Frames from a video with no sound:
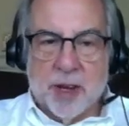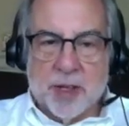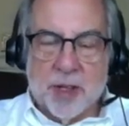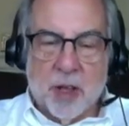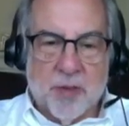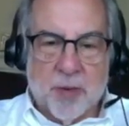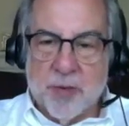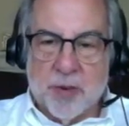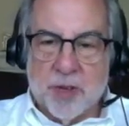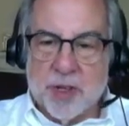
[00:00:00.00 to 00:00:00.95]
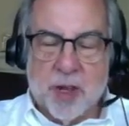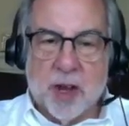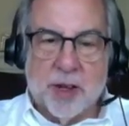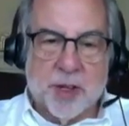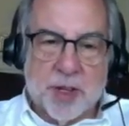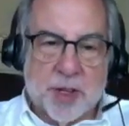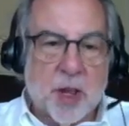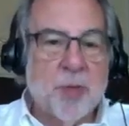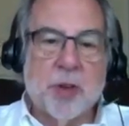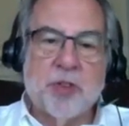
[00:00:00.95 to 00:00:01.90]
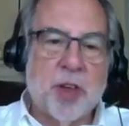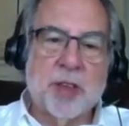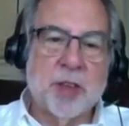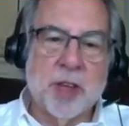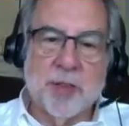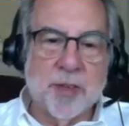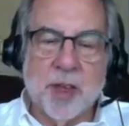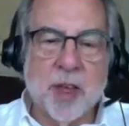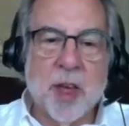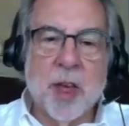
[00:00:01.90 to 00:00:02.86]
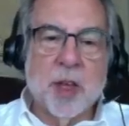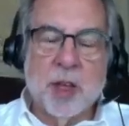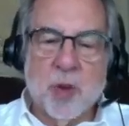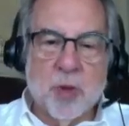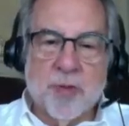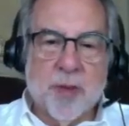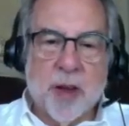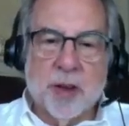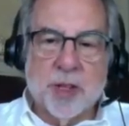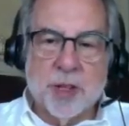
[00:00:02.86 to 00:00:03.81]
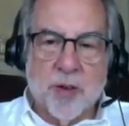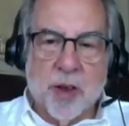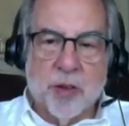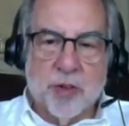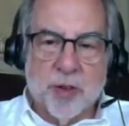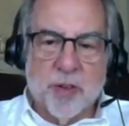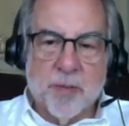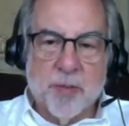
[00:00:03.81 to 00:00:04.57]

It's love at first sight. It's some enchanted evening you will find a stranger.